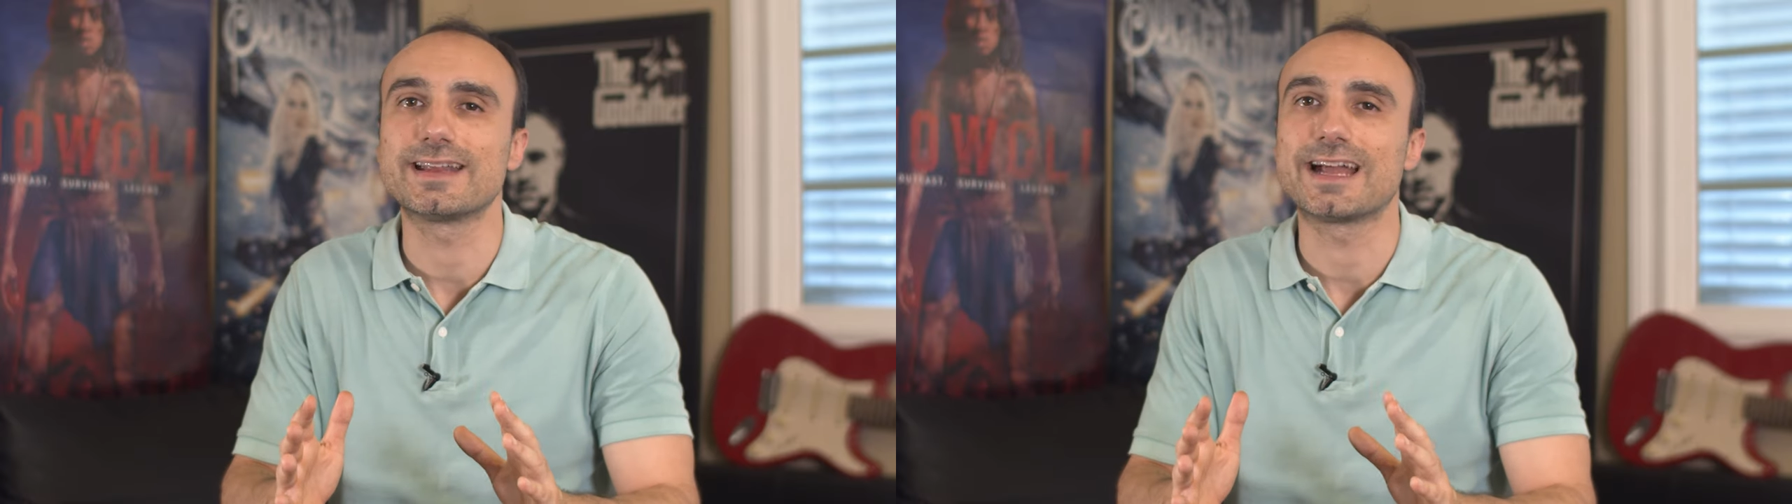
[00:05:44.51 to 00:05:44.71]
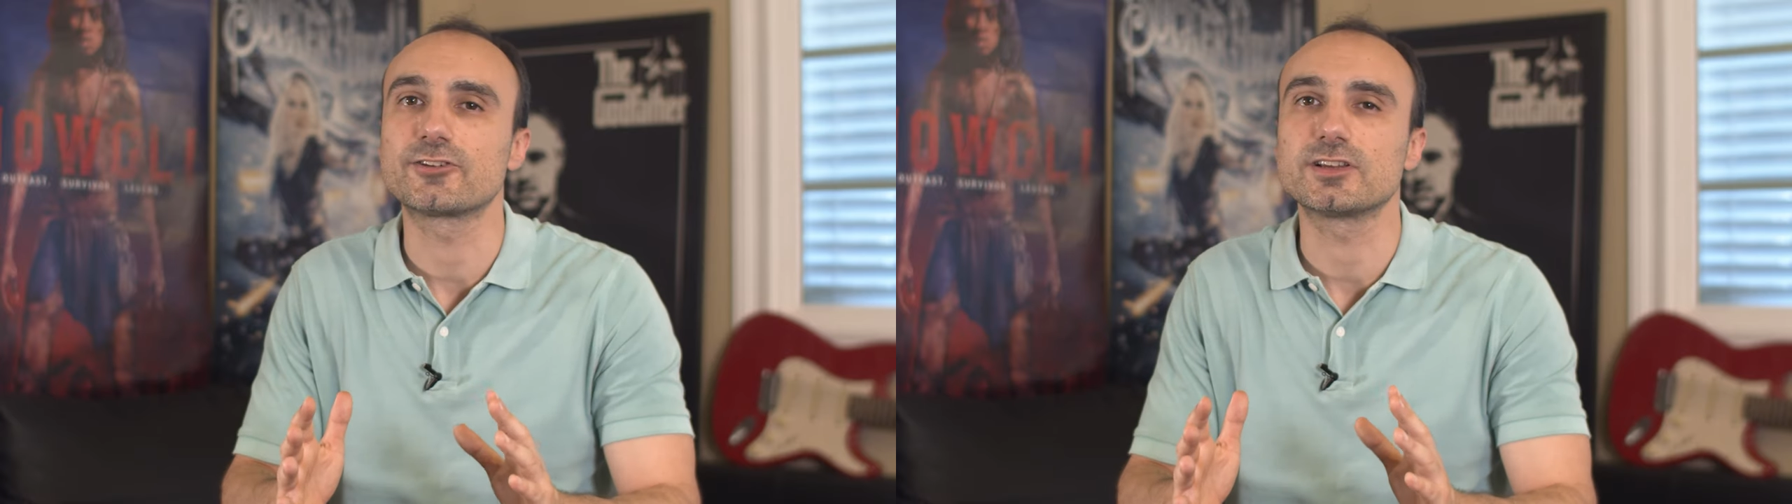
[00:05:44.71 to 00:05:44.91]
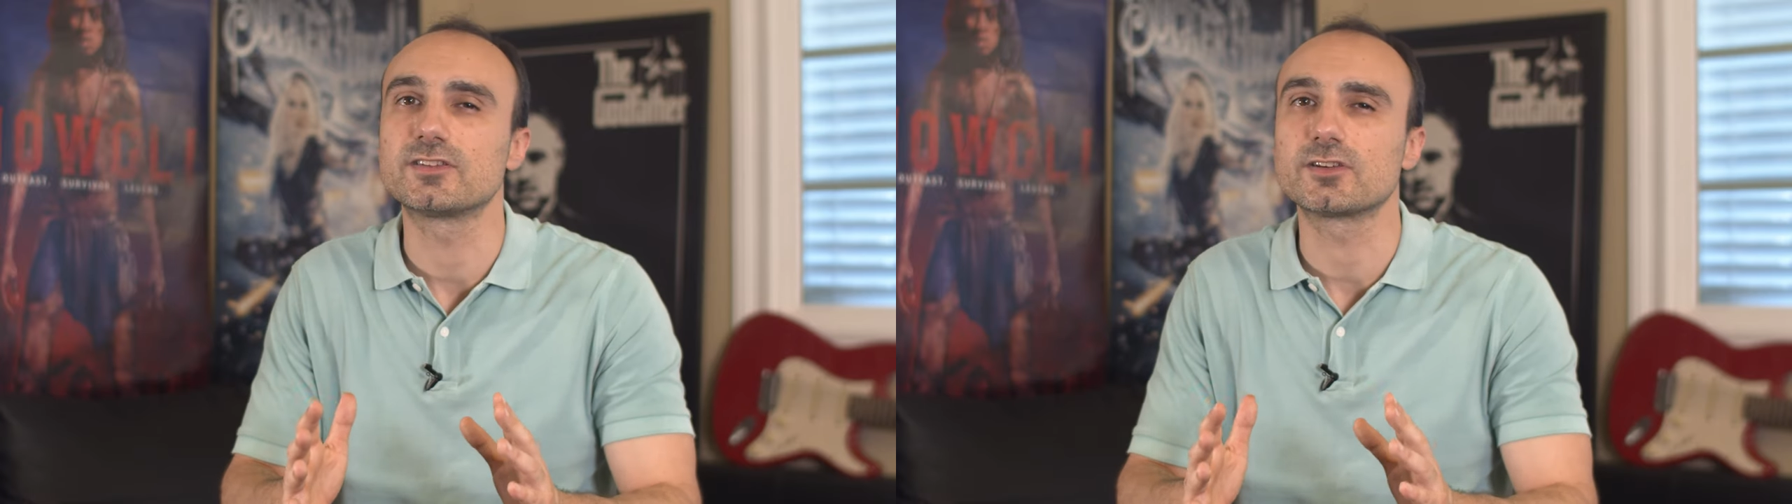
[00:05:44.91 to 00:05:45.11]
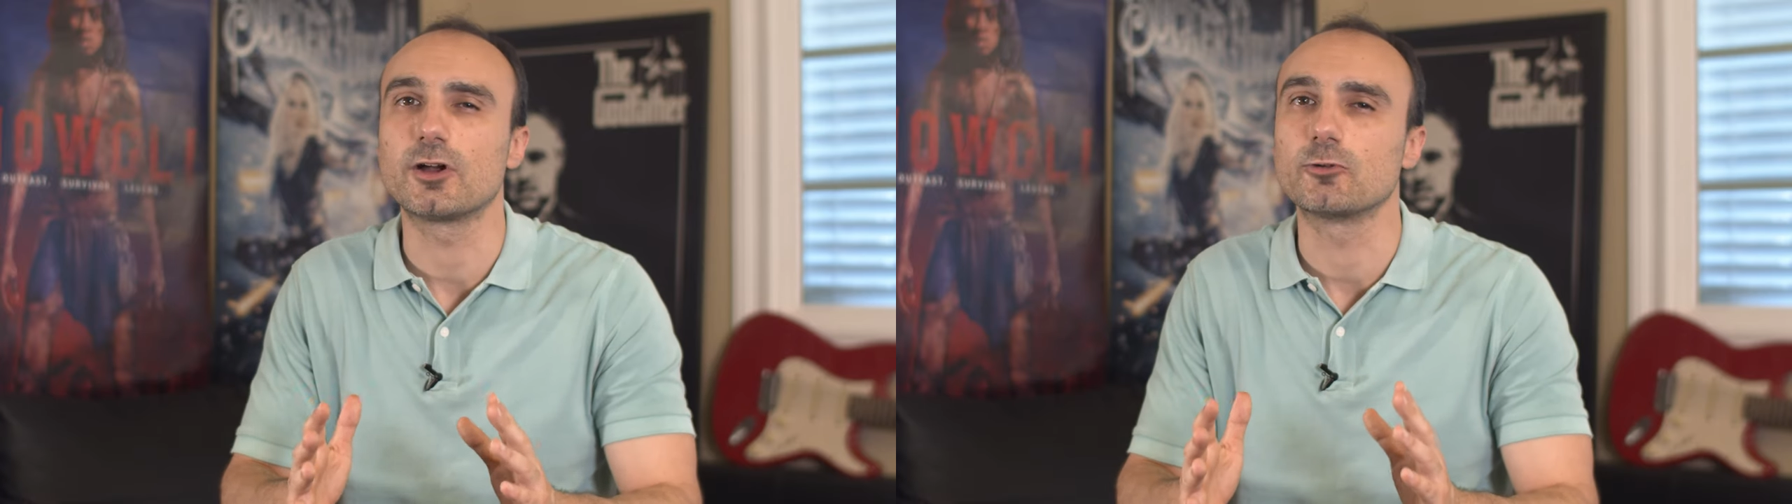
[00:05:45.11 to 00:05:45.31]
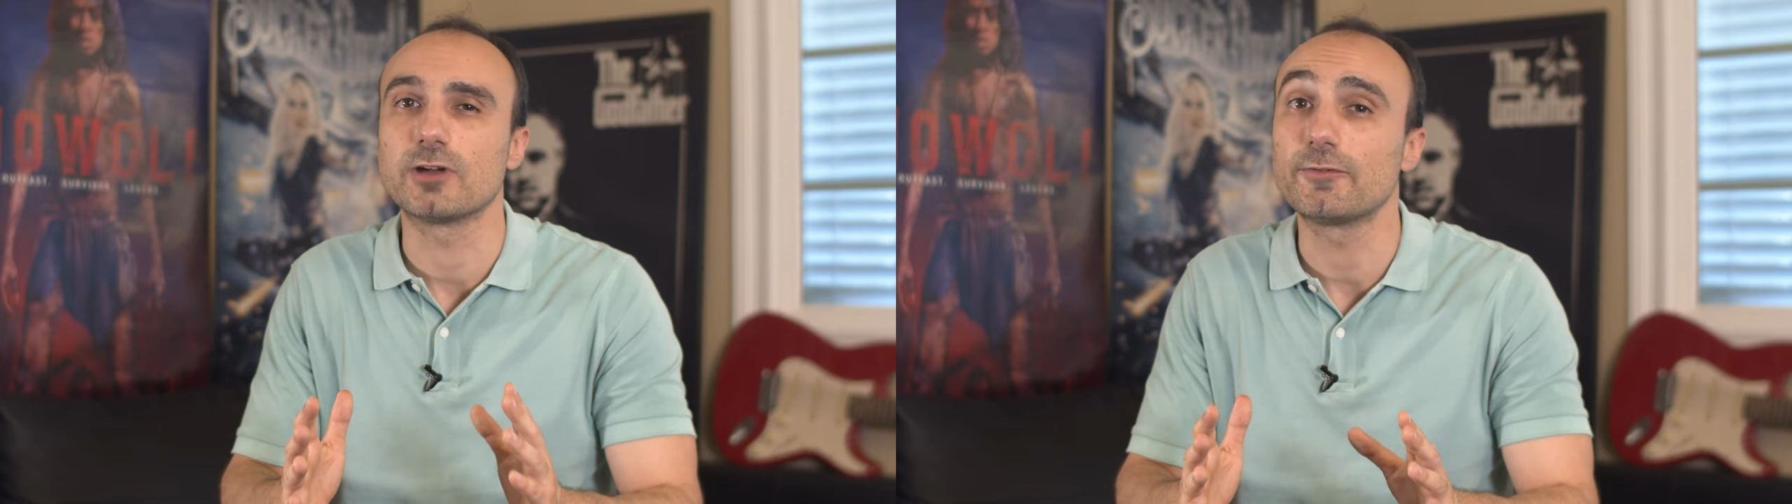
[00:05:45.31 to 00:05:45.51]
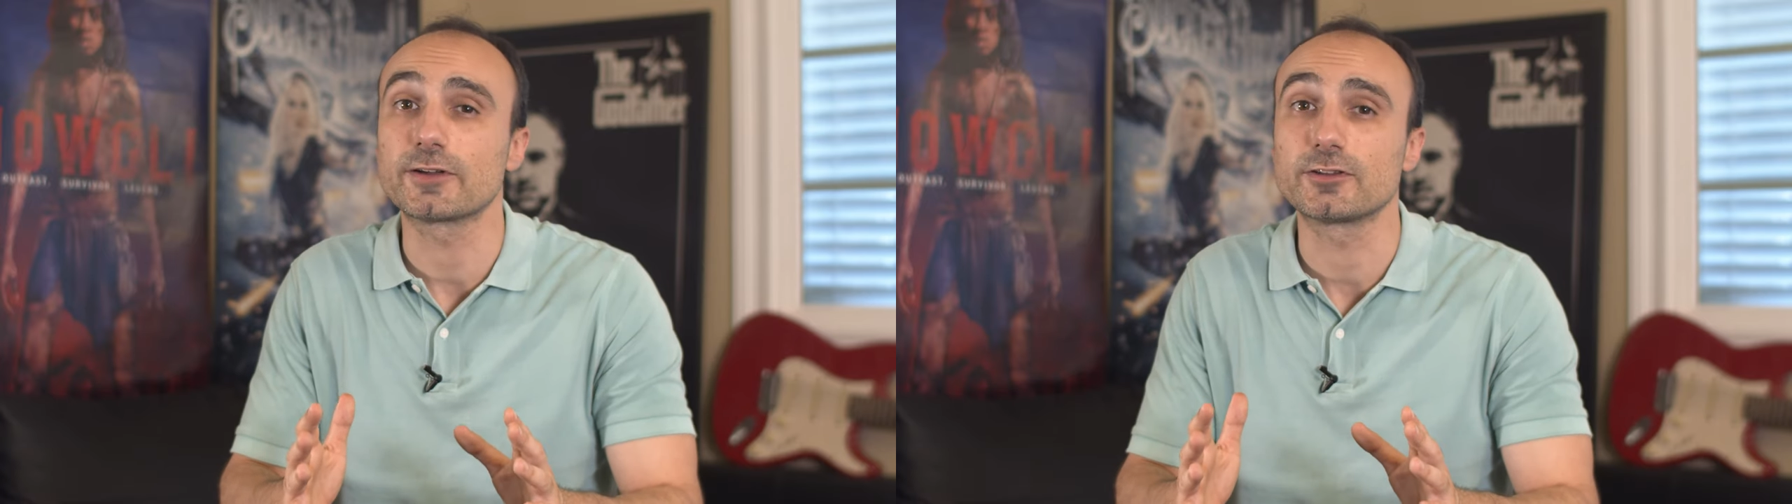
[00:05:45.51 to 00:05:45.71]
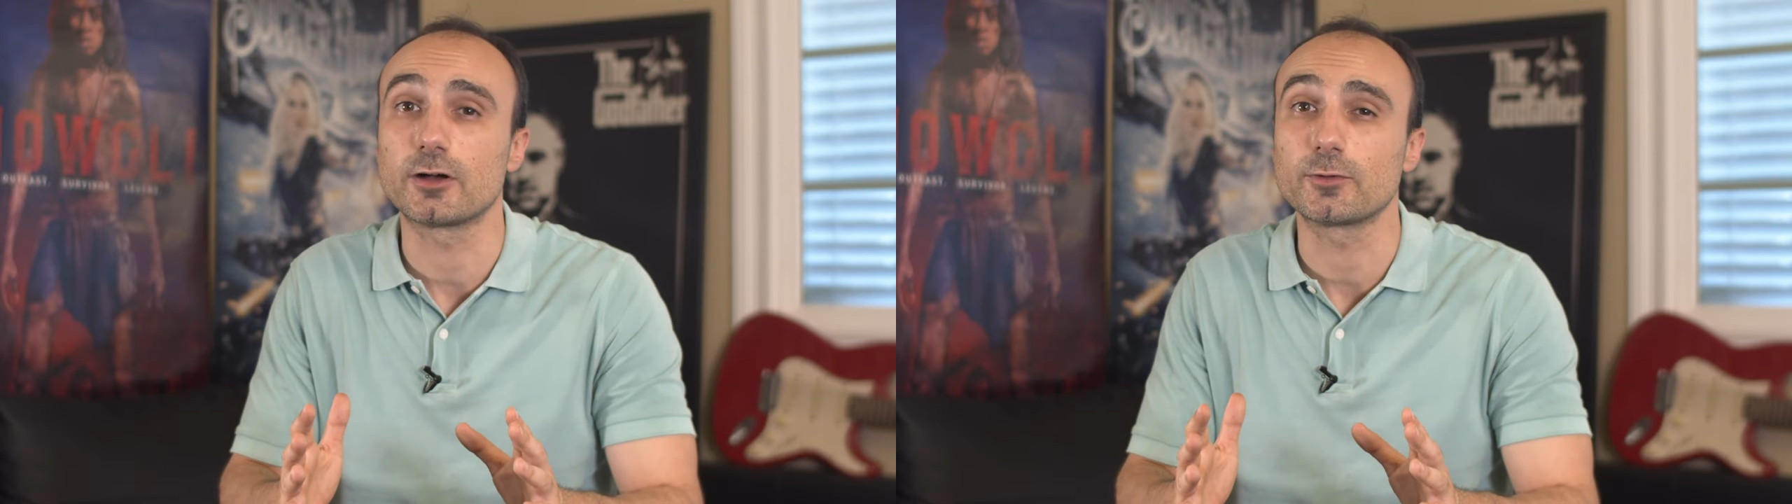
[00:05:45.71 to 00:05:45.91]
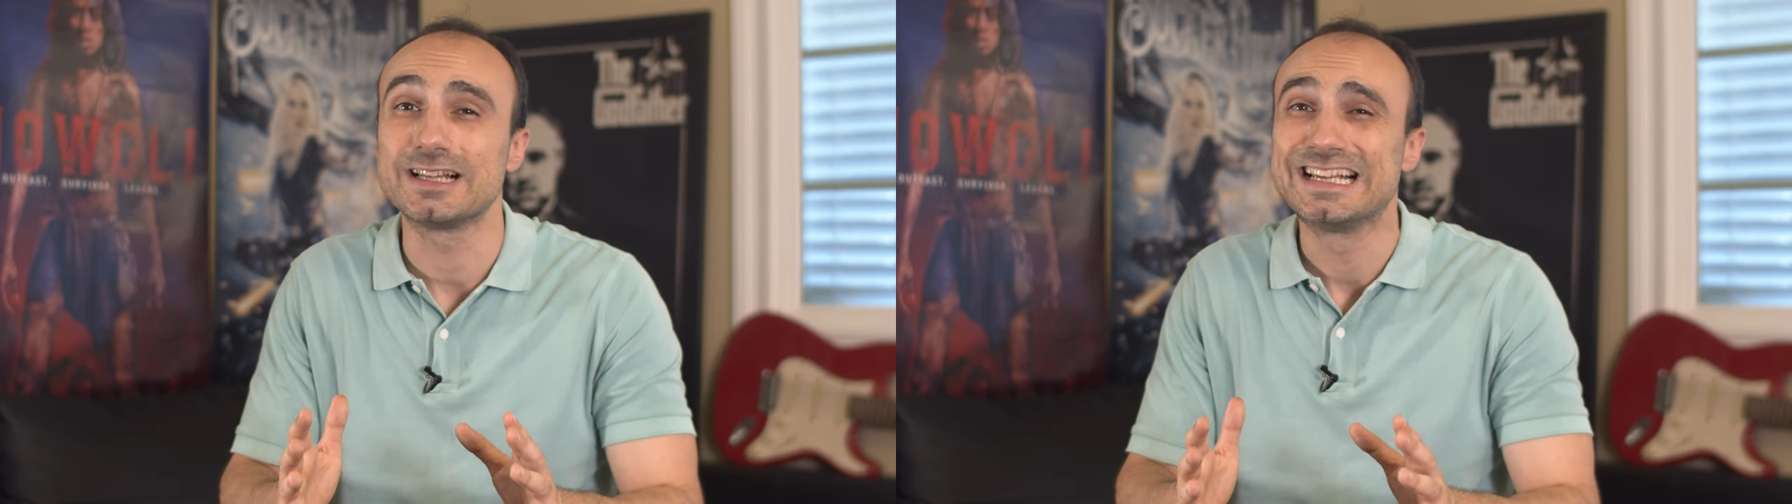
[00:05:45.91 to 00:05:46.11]
I actually saw a graphic
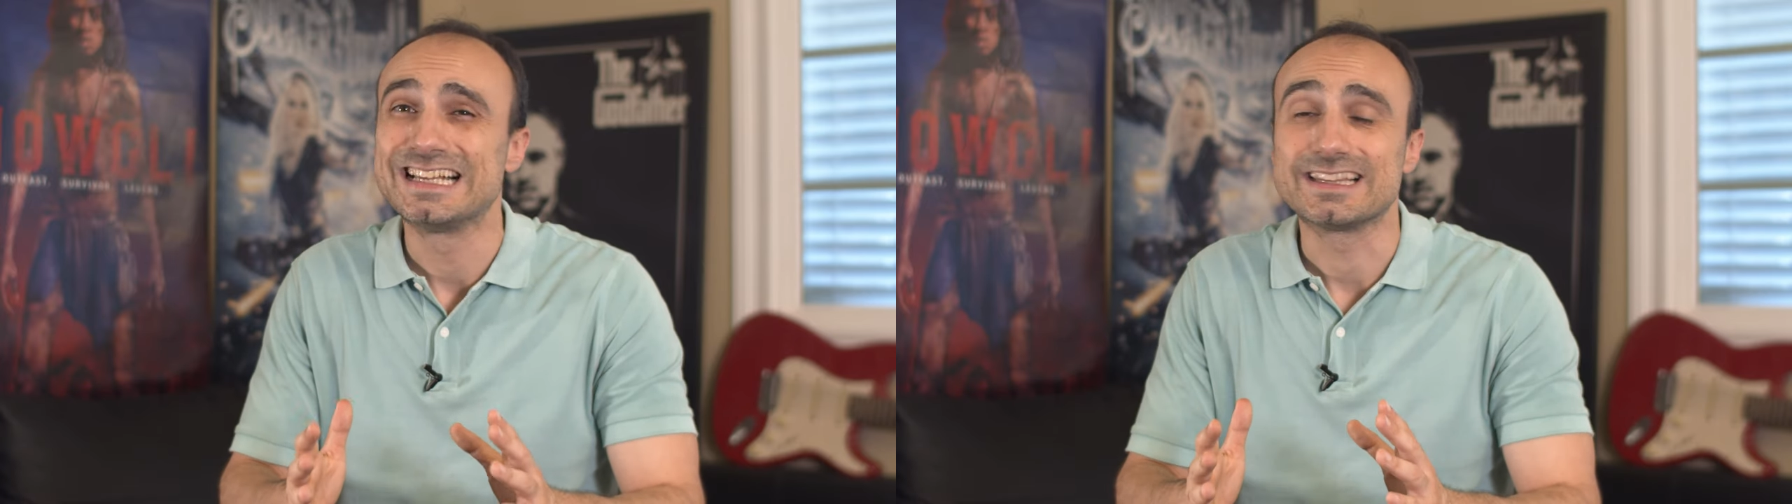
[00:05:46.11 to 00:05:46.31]
novel